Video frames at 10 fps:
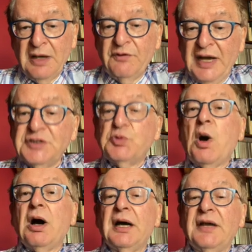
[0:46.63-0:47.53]
That's
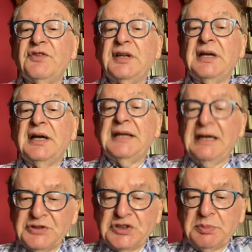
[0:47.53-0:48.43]
why the
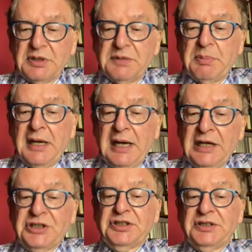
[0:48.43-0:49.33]
announcement by
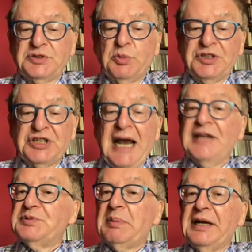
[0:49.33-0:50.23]
ushers, which
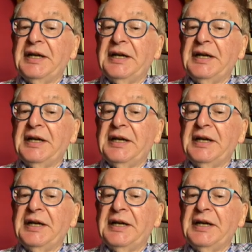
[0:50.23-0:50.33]
has been...